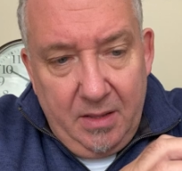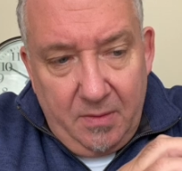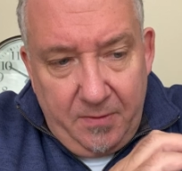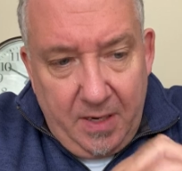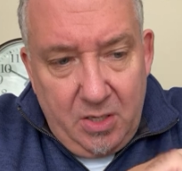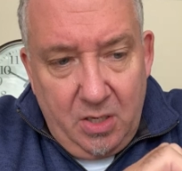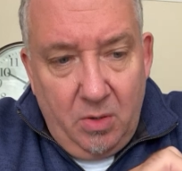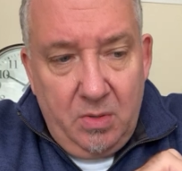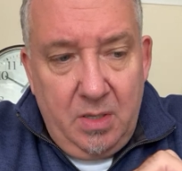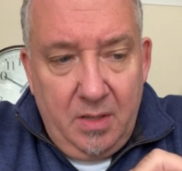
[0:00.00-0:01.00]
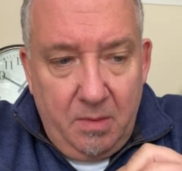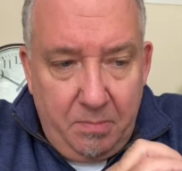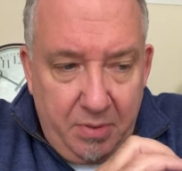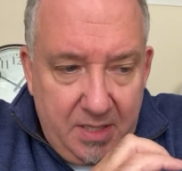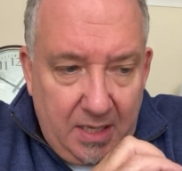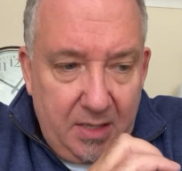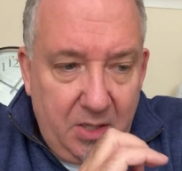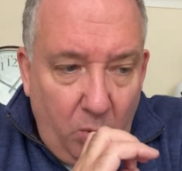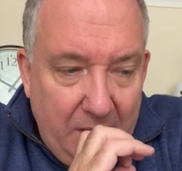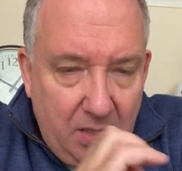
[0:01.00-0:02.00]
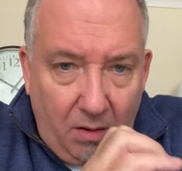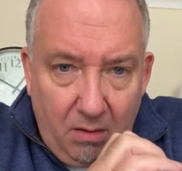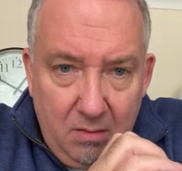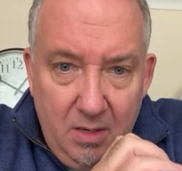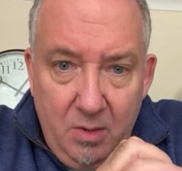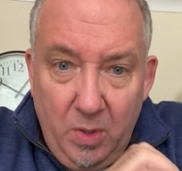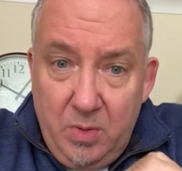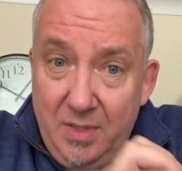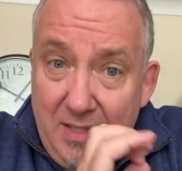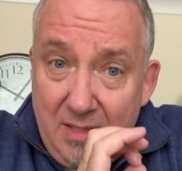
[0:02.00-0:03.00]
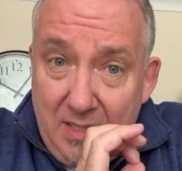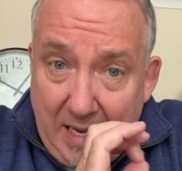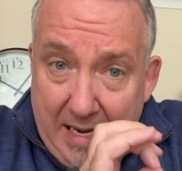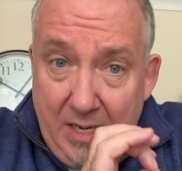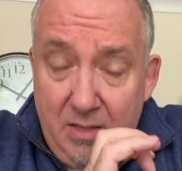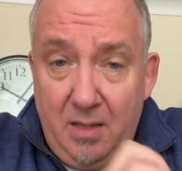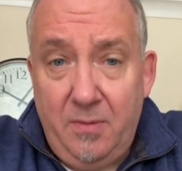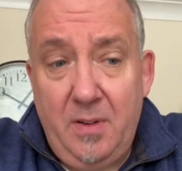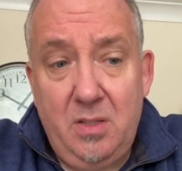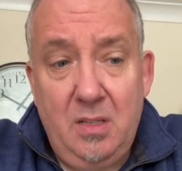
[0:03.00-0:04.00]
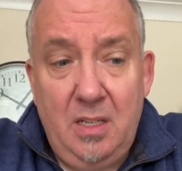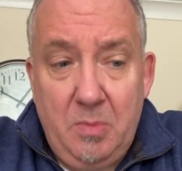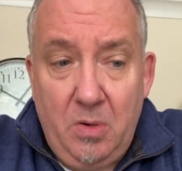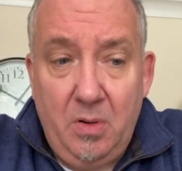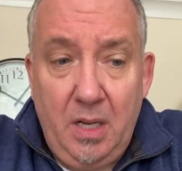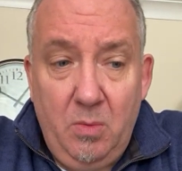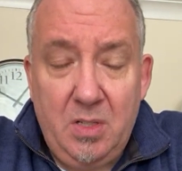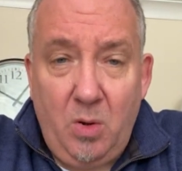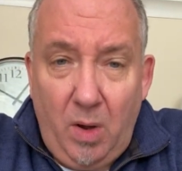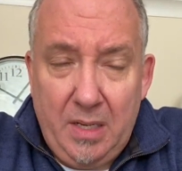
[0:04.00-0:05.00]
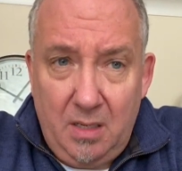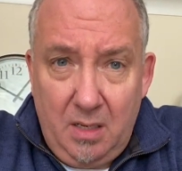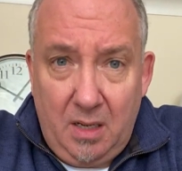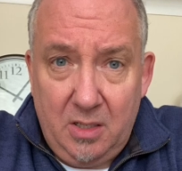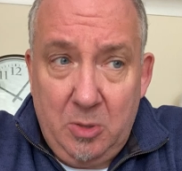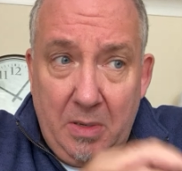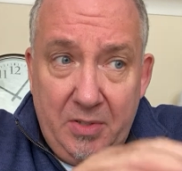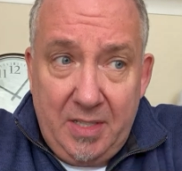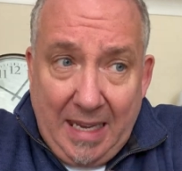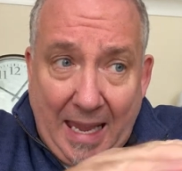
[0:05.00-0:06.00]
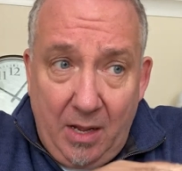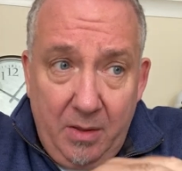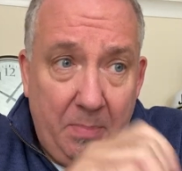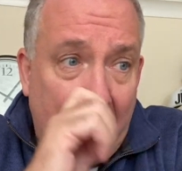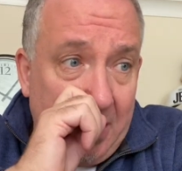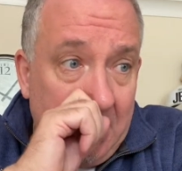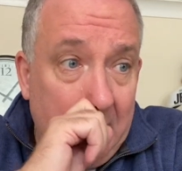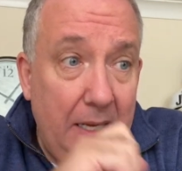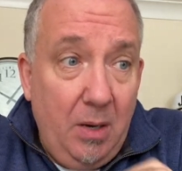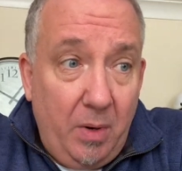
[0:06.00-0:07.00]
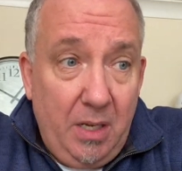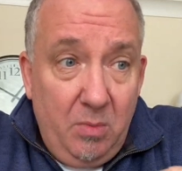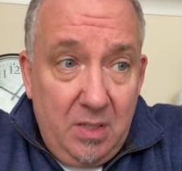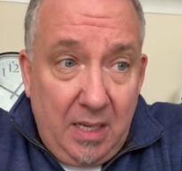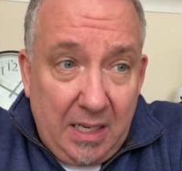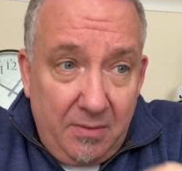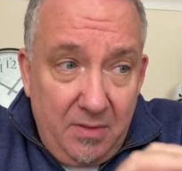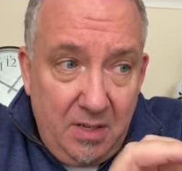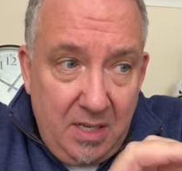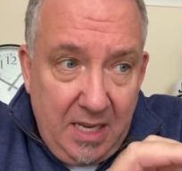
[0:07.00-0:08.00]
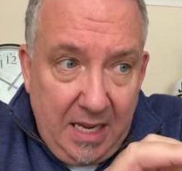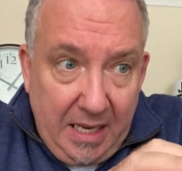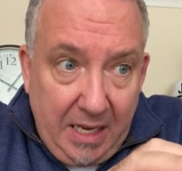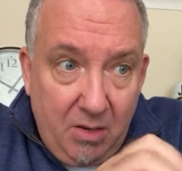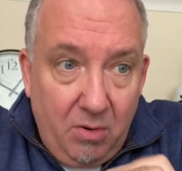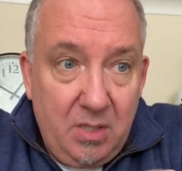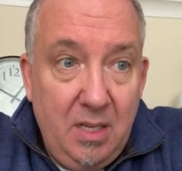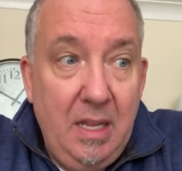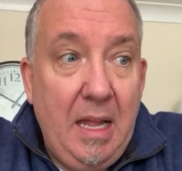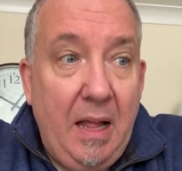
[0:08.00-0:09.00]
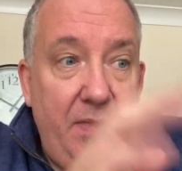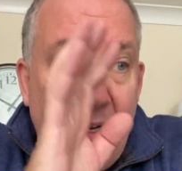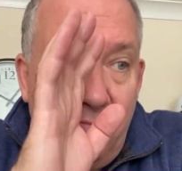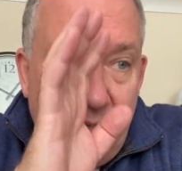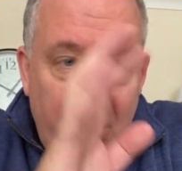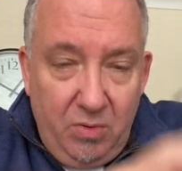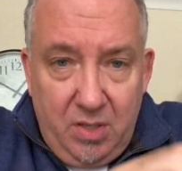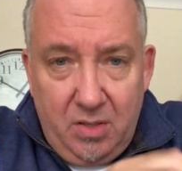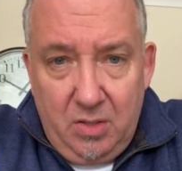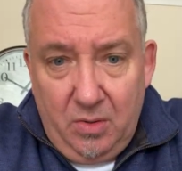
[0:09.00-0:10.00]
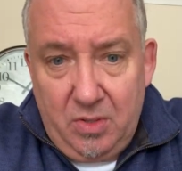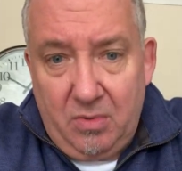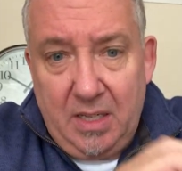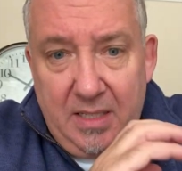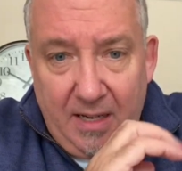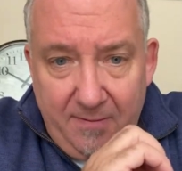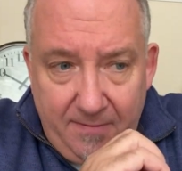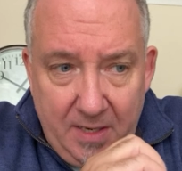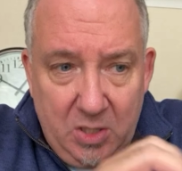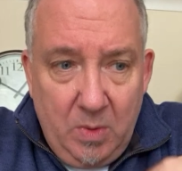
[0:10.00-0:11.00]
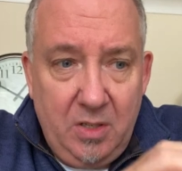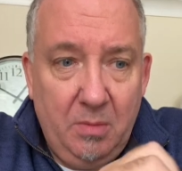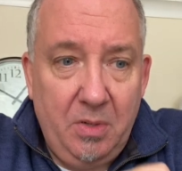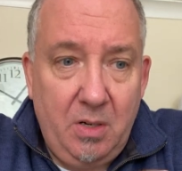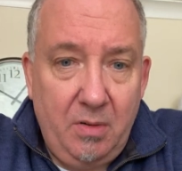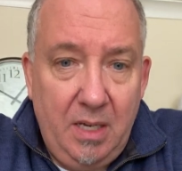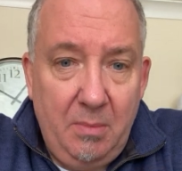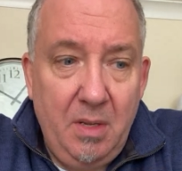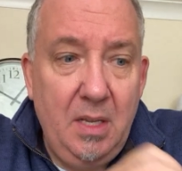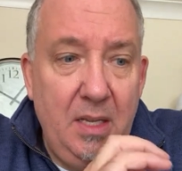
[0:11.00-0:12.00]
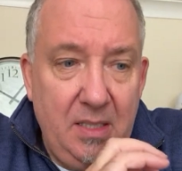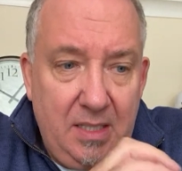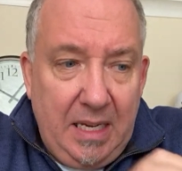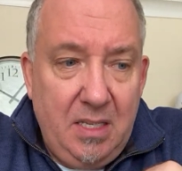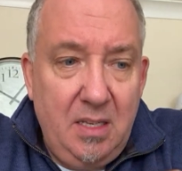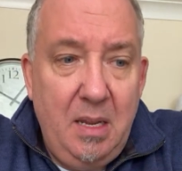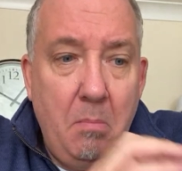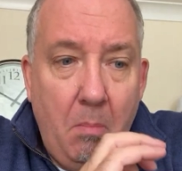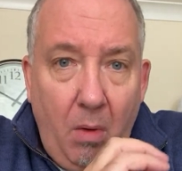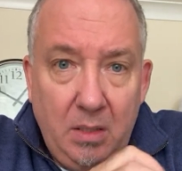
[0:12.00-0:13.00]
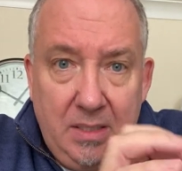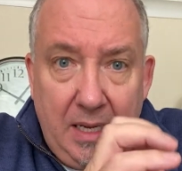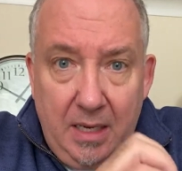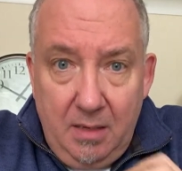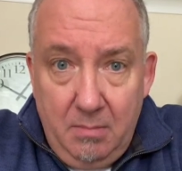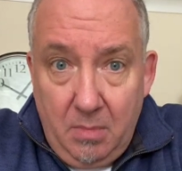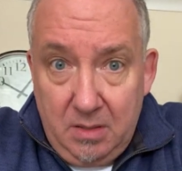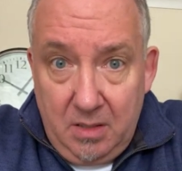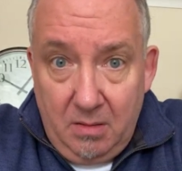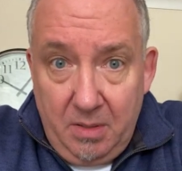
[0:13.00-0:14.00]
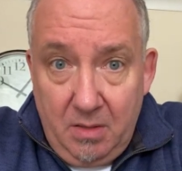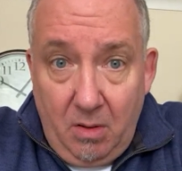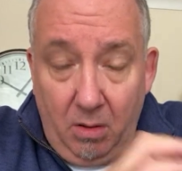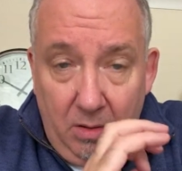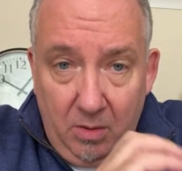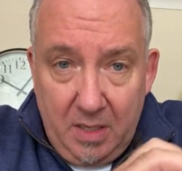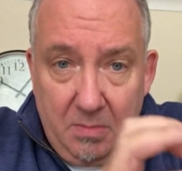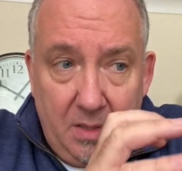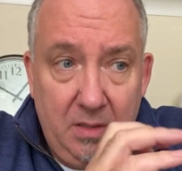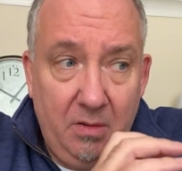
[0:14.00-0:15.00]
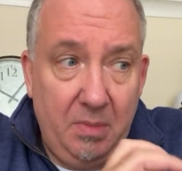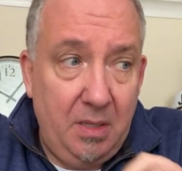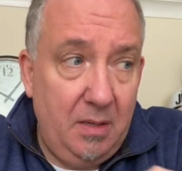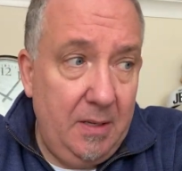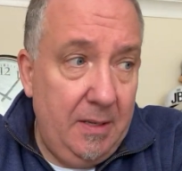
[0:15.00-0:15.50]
the fish cooked to the precise cuisson, which was the stage that the fish needed cooking, was quite an art to be able to take it out of the pan when it was kind of nearly cooked, and then reduce the sauce right down, finish it with double cream, season it, Monte au beurre, always Monte au beurre,